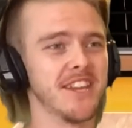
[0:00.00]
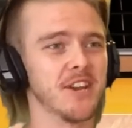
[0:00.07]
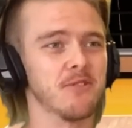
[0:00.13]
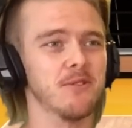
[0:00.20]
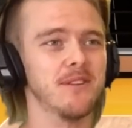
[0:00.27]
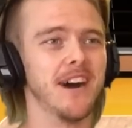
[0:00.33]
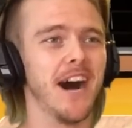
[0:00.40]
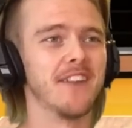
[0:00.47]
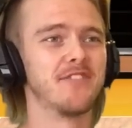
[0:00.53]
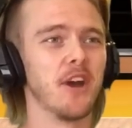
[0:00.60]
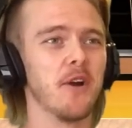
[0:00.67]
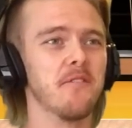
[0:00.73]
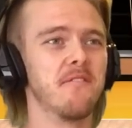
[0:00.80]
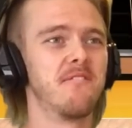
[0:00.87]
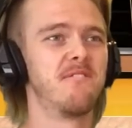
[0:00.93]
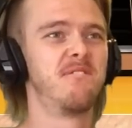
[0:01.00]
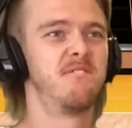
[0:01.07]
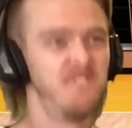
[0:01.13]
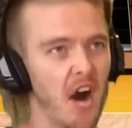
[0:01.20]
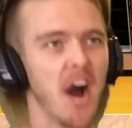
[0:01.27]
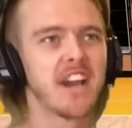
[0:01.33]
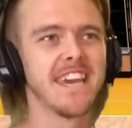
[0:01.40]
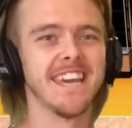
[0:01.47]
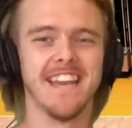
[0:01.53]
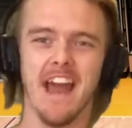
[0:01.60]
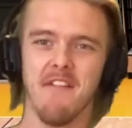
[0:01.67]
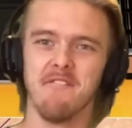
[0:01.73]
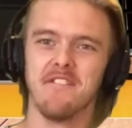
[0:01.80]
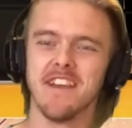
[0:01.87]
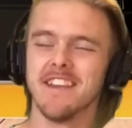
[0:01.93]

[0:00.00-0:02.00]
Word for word: you. I don't fucking envy